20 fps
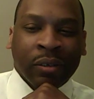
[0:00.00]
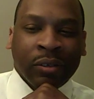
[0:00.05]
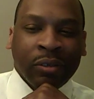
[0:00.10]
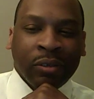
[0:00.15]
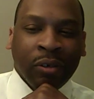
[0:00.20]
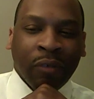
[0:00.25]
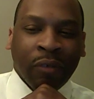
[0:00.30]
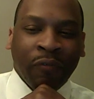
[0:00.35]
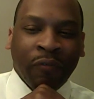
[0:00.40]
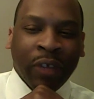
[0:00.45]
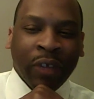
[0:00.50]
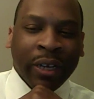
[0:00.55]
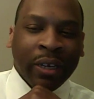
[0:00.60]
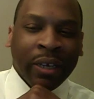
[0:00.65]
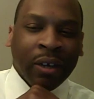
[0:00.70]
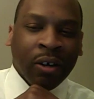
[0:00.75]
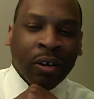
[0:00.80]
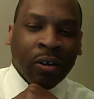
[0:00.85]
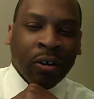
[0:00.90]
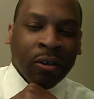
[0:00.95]
to a
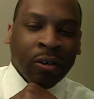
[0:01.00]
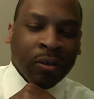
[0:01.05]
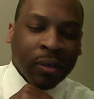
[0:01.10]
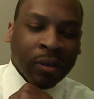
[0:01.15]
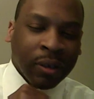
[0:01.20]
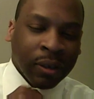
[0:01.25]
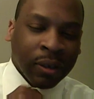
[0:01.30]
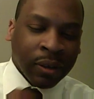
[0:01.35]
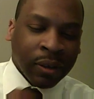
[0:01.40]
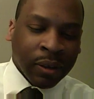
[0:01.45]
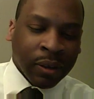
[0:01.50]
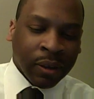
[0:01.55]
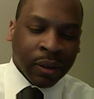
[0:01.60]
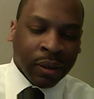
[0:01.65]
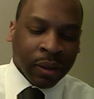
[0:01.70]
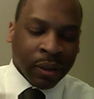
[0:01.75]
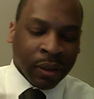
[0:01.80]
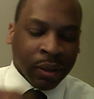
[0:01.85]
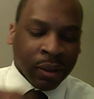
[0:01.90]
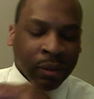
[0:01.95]
video
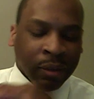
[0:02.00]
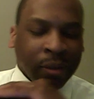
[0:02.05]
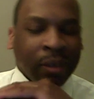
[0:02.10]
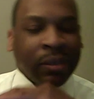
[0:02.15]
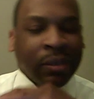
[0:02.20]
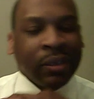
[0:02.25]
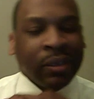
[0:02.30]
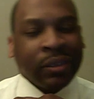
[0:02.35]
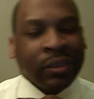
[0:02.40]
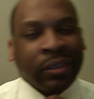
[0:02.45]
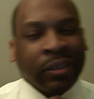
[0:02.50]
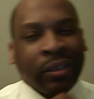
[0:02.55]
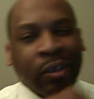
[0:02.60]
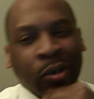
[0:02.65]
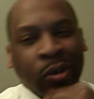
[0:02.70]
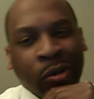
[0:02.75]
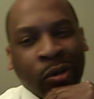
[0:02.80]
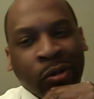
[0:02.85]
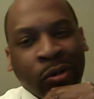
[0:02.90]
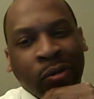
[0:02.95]
that this
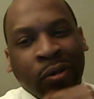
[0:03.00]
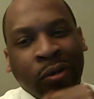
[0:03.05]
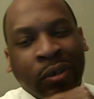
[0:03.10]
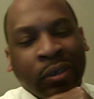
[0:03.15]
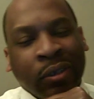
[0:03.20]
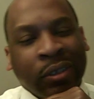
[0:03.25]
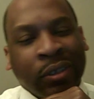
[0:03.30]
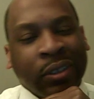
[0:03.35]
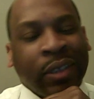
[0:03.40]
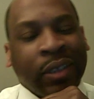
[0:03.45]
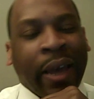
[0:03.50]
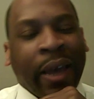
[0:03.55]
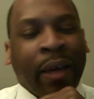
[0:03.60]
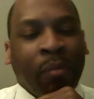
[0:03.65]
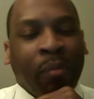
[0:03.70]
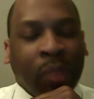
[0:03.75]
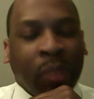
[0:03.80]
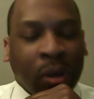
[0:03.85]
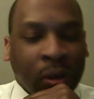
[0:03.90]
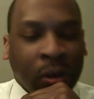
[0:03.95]
little
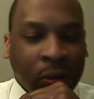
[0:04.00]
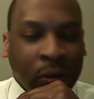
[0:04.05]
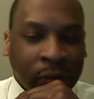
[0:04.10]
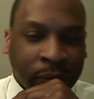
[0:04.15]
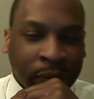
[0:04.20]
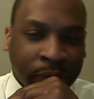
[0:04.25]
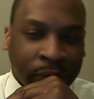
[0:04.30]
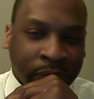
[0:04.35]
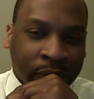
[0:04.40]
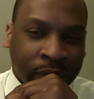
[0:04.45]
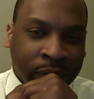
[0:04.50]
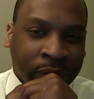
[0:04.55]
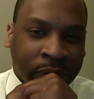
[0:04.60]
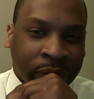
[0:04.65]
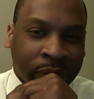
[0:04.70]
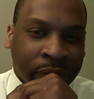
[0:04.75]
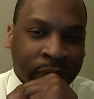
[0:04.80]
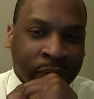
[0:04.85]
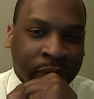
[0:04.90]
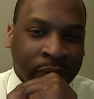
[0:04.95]
Sambo,
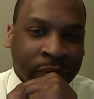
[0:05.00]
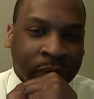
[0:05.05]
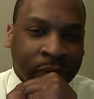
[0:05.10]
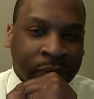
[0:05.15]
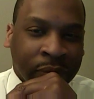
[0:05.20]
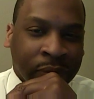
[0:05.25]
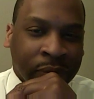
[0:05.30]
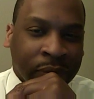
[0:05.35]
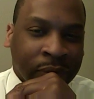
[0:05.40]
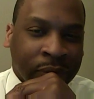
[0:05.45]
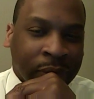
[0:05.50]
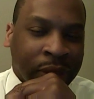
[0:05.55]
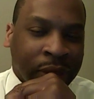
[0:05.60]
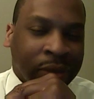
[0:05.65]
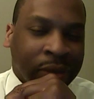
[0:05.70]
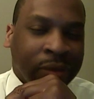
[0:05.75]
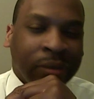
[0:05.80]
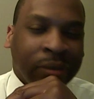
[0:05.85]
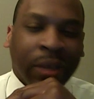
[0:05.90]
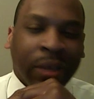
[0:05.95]

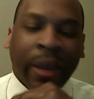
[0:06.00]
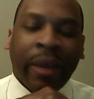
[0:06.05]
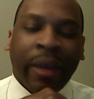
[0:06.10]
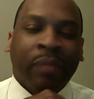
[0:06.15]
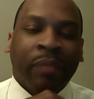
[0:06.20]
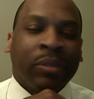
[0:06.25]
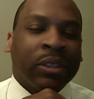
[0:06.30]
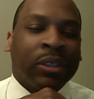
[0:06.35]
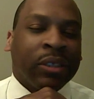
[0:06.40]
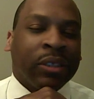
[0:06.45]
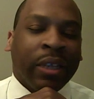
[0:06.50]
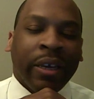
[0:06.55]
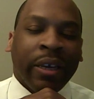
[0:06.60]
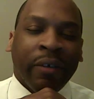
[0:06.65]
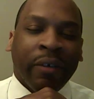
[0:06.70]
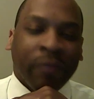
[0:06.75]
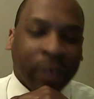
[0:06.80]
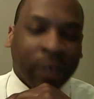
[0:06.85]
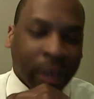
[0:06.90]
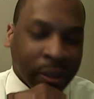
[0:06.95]
this damn
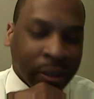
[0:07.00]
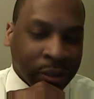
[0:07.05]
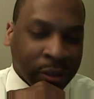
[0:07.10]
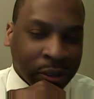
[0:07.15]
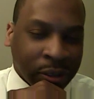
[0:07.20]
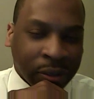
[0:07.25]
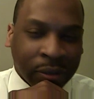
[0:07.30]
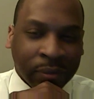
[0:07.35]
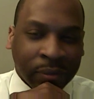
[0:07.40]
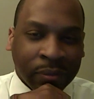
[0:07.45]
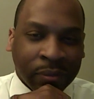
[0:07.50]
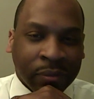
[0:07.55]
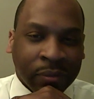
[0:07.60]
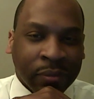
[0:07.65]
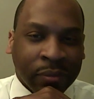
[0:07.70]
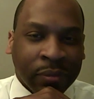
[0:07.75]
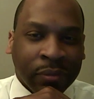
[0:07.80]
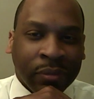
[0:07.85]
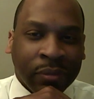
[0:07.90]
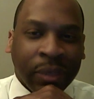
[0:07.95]
slave catcher
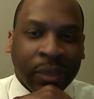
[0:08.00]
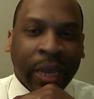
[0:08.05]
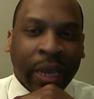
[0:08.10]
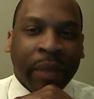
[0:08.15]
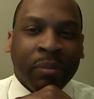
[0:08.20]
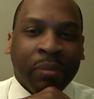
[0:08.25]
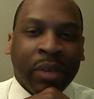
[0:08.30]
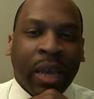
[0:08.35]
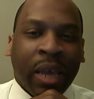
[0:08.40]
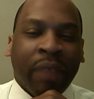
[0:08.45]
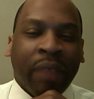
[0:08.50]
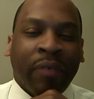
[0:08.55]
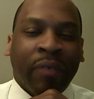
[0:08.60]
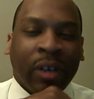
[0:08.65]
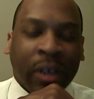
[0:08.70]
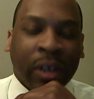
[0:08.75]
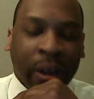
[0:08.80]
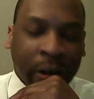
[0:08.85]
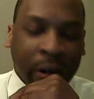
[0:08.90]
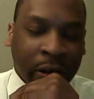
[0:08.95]
named
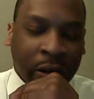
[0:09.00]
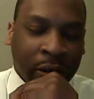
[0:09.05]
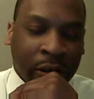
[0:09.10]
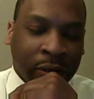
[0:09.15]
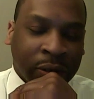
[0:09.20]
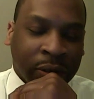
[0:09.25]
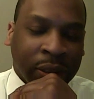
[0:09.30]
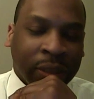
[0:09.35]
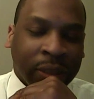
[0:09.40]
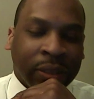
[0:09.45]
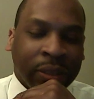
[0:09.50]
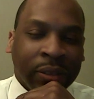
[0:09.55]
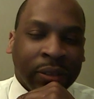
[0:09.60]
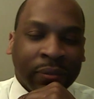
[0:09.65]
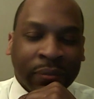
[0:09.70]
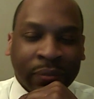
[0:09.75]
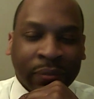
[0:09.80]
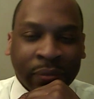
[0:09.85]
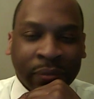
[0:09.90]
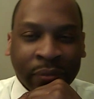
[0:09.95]
David Carroll did.
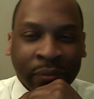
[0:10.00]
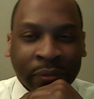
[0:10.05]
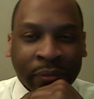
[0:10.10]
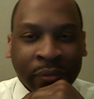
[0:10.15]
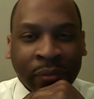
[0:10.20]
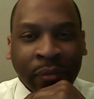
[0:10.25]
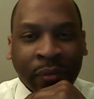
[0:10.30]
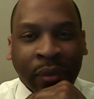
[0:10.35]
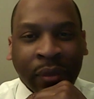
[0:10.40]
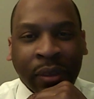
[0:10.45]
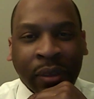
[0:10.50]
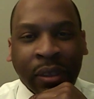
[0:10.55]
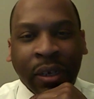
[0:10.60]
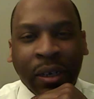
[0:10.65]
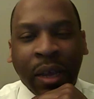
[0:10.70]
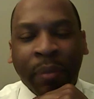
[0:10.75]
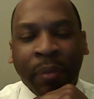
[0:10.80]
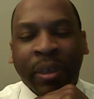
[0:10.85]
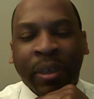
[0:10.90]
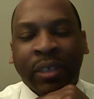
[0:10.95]
The
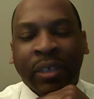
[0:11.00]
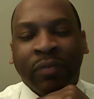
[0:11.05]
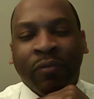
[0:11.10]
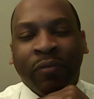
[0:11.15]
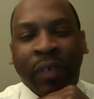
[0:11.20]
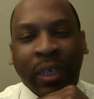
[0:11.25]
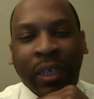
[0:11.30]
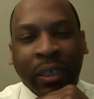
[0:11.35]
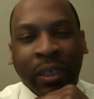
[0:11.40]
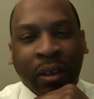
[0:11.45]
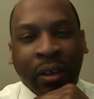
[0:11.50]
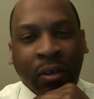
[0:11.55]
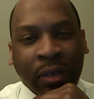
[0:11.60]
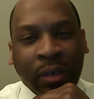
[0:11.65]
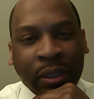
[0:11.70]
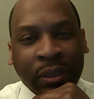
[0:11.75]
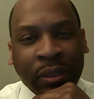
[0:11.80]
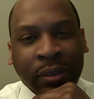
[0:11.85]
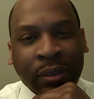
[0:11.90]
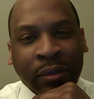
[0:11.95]
name of his video
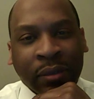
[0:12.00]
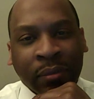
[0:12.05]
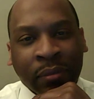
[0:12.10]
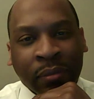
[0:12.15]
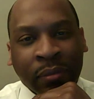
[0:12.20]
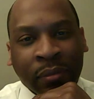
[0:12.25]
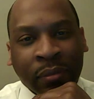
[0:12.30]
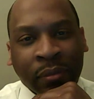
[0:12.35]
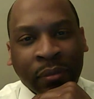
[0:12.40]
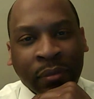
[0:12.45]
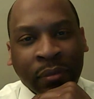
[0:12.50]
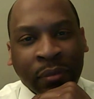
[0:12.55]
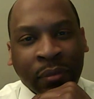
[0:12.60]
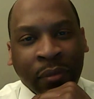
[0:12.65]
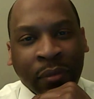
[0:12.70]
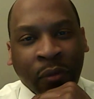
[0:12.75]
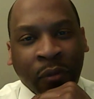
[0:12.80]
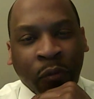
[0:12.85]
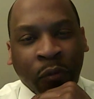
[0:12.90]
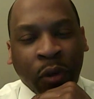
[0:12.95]
is
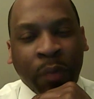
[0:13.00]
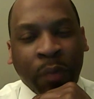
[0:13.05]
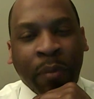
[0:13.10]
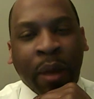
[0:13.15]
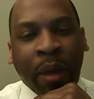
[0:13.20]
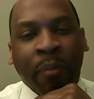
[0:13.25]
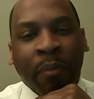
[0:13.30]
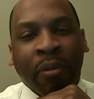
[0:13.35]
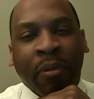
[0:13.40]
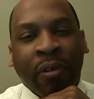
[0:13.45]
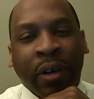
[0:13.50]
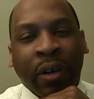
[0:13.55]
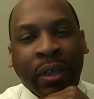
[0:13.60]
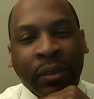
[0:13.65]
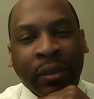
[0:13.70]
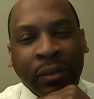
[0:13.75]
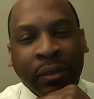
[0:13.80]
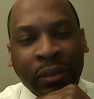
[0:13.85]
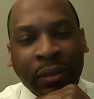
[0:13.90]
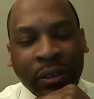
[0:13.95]

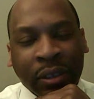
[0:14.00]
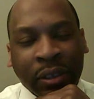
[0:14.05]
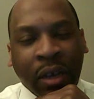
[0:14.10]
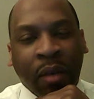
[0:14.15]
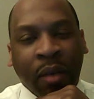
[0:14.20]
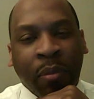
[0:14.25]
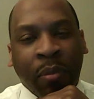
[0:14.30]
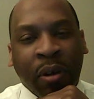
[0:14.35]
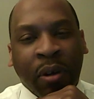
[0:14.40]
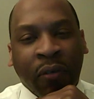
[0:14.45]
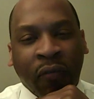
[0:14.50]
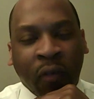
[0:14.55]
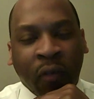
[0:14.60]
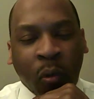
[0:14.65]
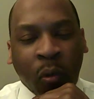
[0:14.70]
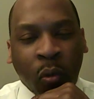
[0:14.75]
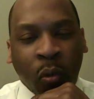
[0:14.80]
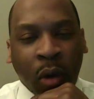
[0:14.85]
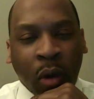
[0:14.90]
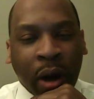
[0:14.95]
Remembering Selma
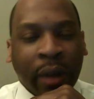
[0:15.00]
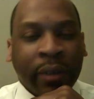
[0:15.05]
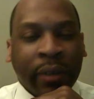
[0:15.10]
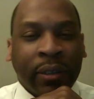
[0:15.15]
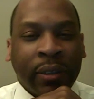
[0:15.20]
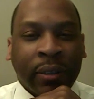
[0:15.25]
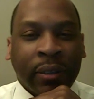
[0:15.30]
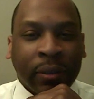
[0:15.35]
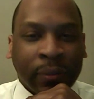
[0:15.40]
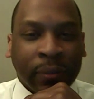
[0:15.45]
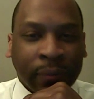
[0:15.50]
for What?